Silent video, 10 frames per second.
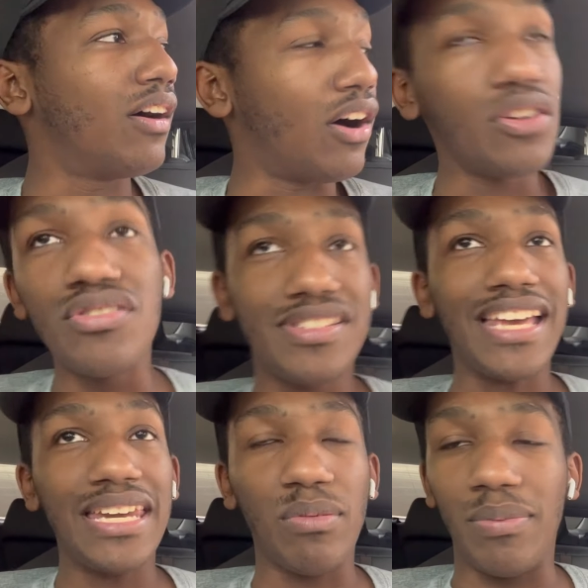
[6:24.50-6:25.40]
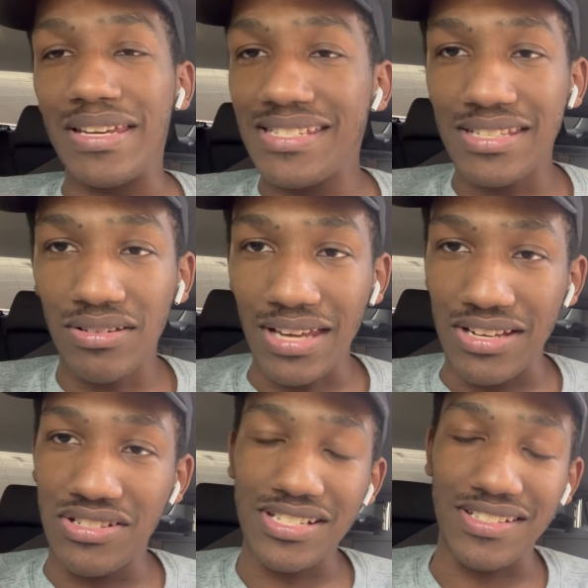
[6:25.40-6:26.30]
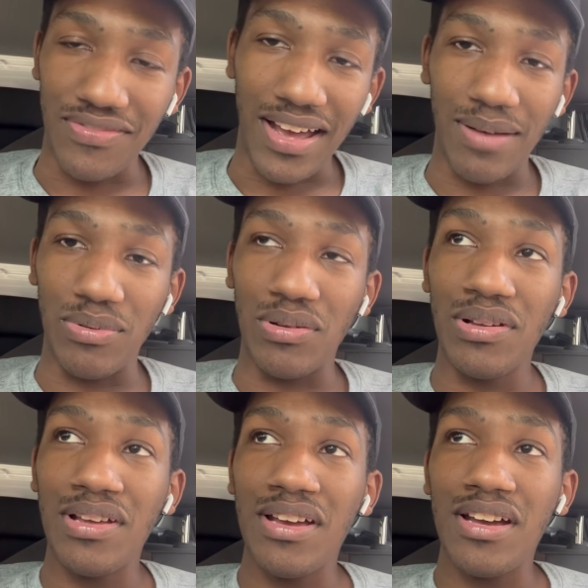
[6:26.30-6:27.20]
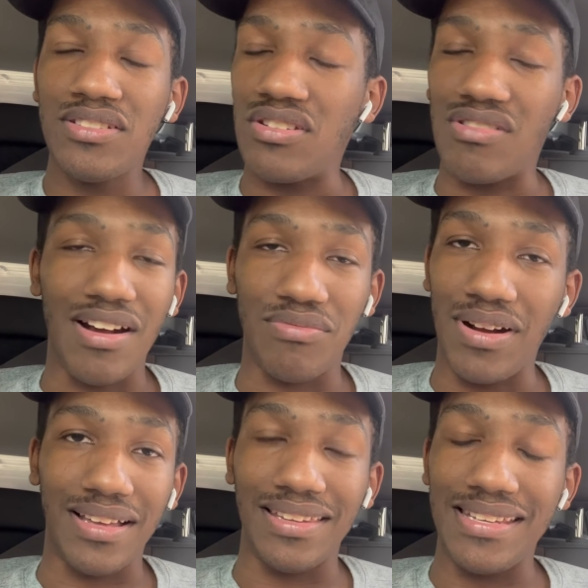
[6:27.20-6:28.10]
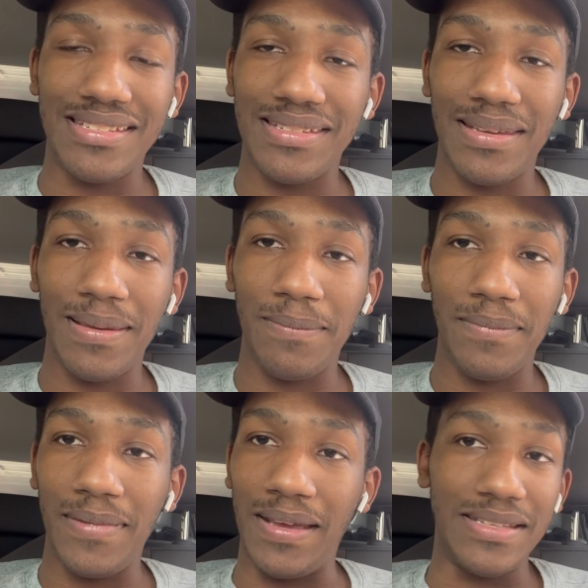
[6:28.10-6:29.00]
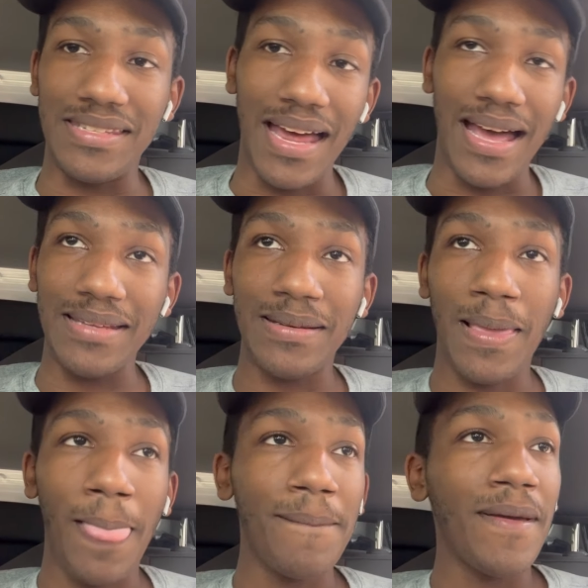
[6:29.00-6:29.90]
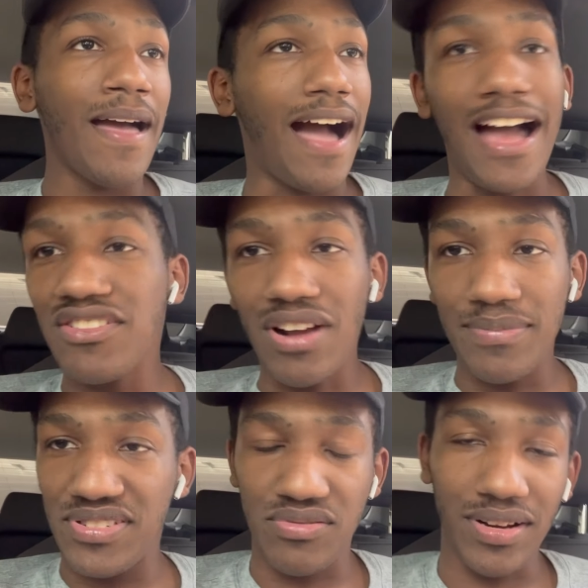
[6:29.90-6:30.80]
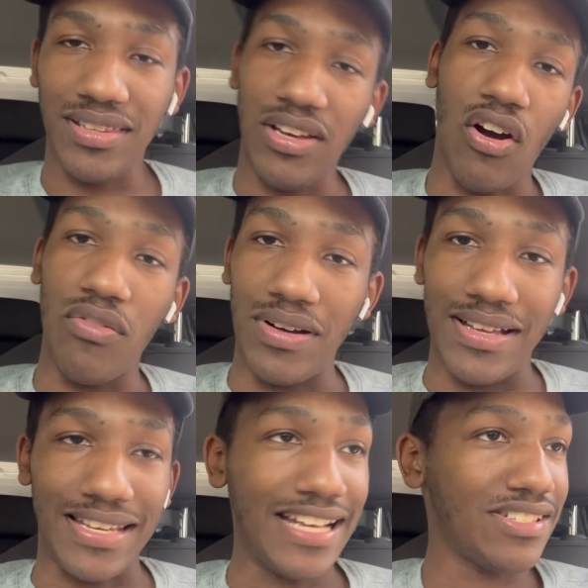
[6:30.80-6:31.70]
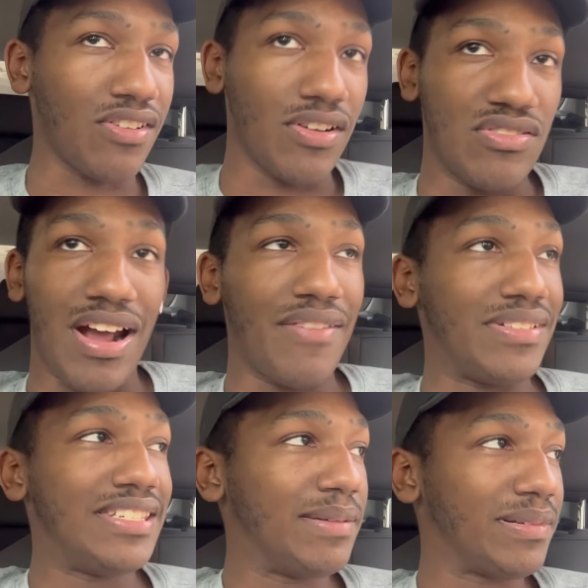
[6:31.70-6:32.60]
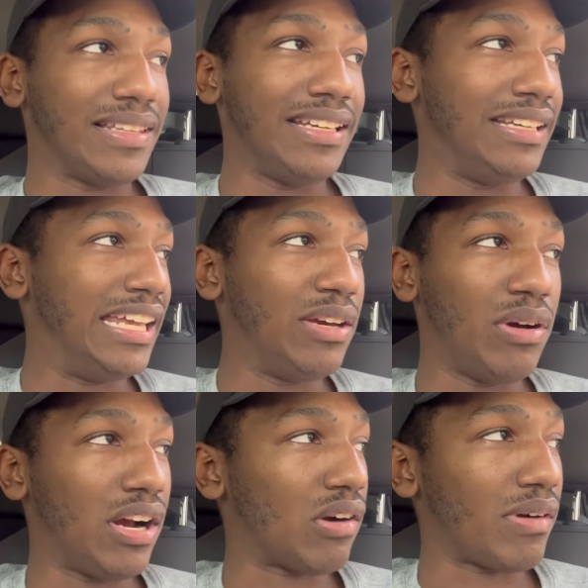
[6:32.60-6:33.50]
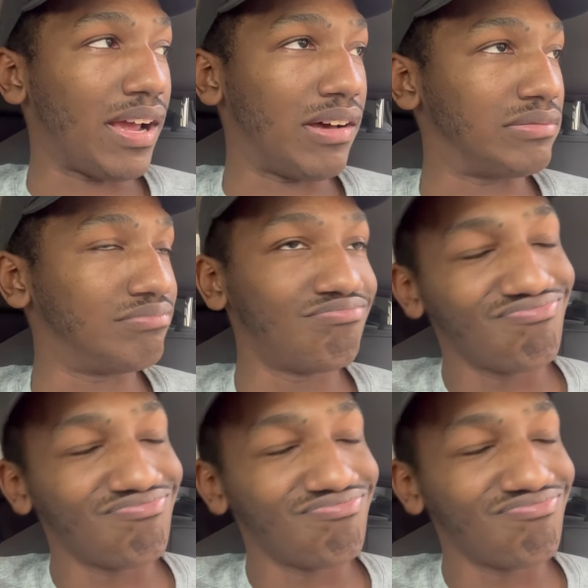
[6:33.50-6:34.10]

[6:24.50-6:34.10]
understandable, but it's still not justifiable to drive reckless. It's not. I drive strictly overnights. I start driving typically anywhere around